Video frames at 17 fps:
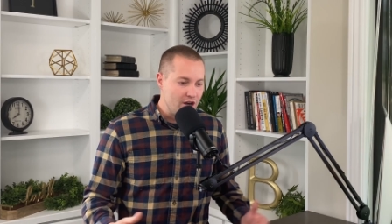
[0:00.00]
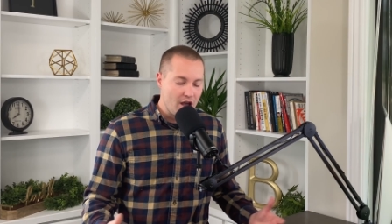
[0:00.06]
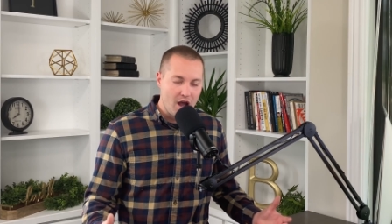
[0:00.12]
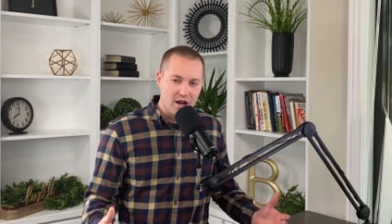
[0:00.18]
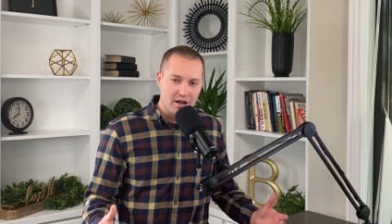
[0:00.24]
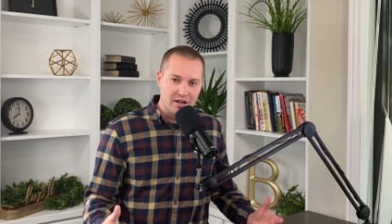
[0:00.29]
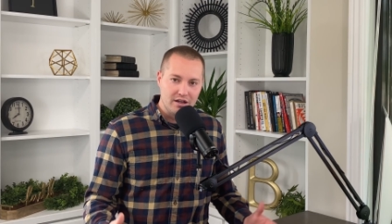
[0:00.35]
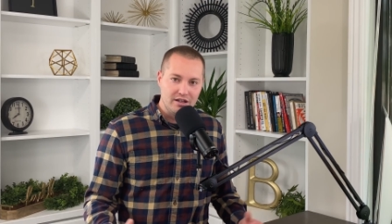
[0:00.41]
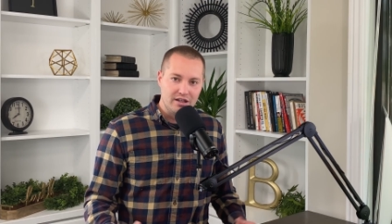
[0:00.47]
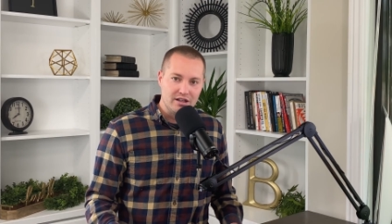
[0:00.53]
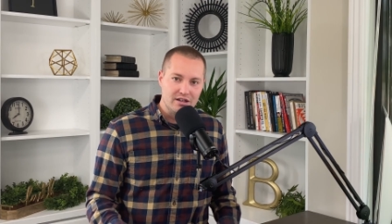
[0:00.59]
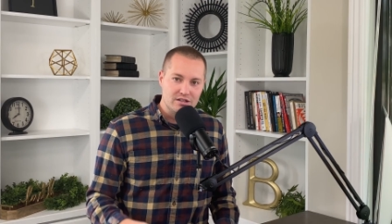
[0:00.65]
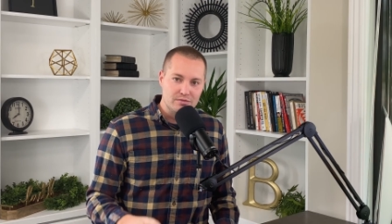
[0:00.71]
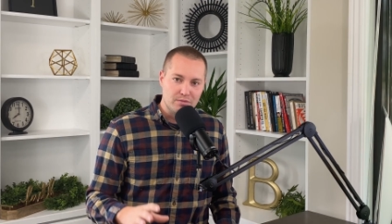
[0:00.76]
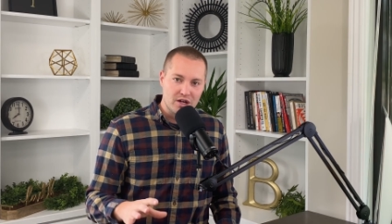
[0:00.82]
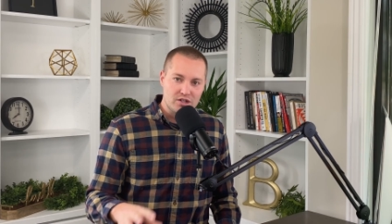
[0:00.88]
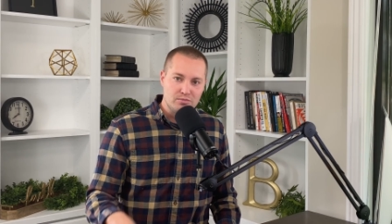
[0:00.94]
not gonna get
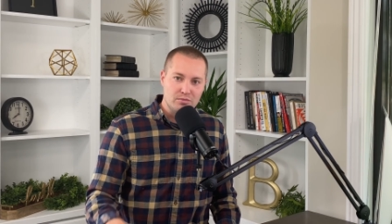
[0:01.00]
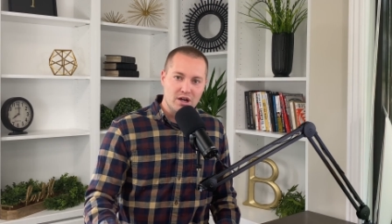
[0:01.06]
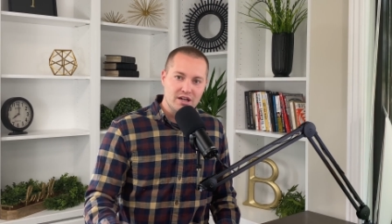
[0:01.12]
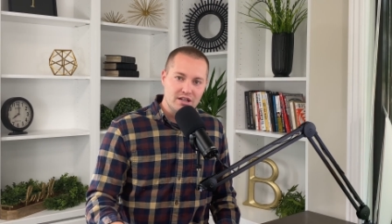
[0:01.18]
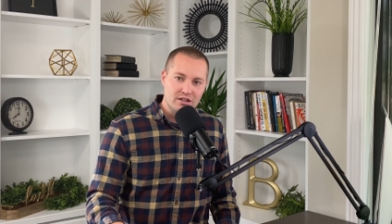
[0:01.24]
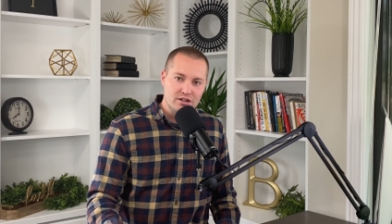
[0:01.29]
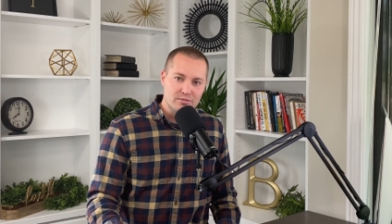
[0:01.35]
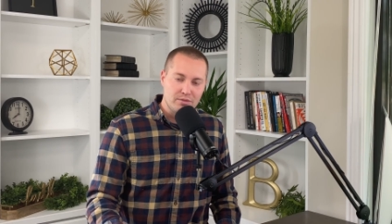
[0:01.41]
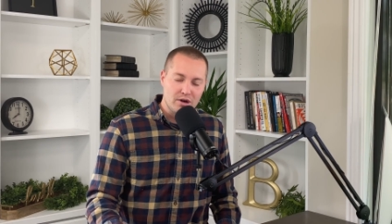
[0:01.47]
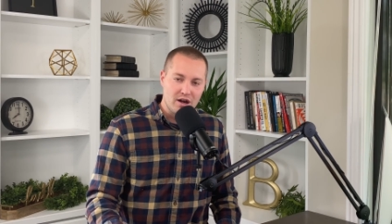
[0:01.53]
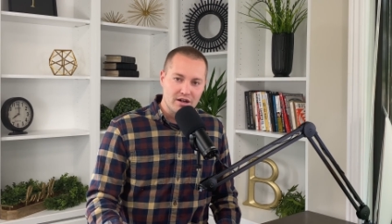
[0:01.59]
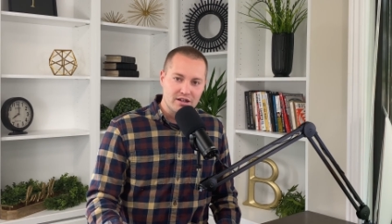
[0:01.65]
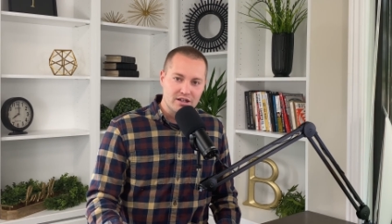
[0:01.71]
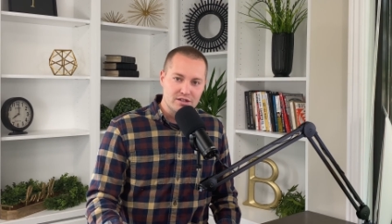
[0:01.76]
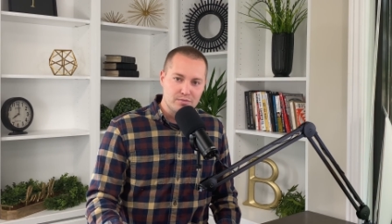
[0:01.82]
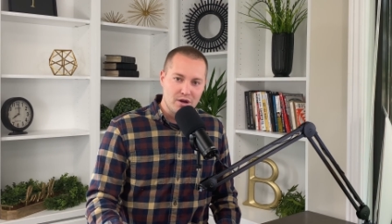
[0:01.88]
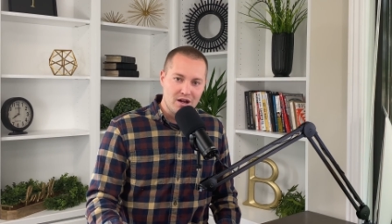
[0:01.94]
as much money in your
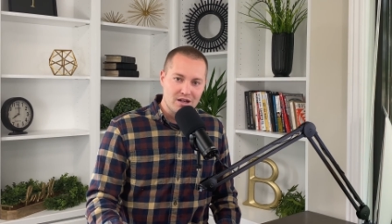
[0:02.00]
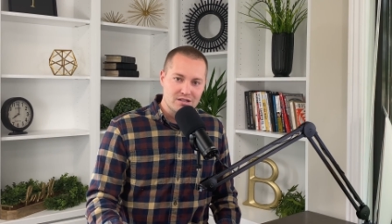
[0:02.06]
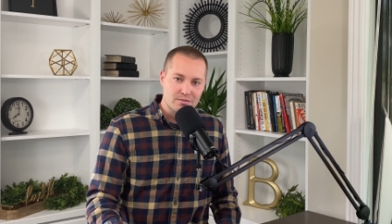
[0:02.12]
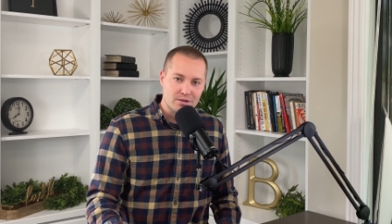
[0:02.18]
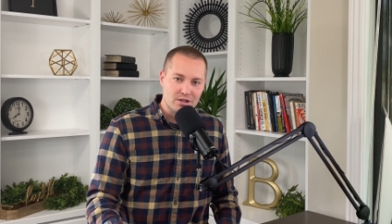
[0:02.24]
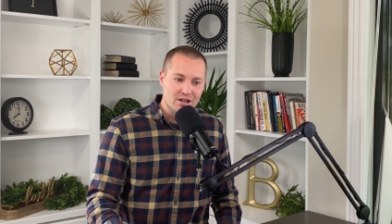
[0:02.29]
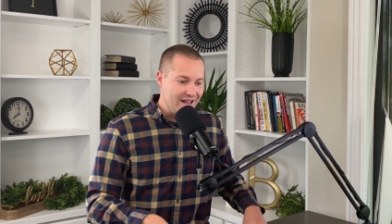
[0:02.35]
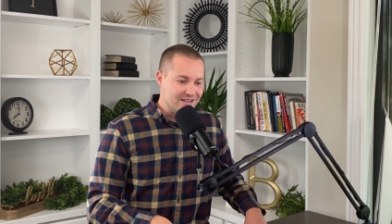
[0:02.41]
pocket as possible.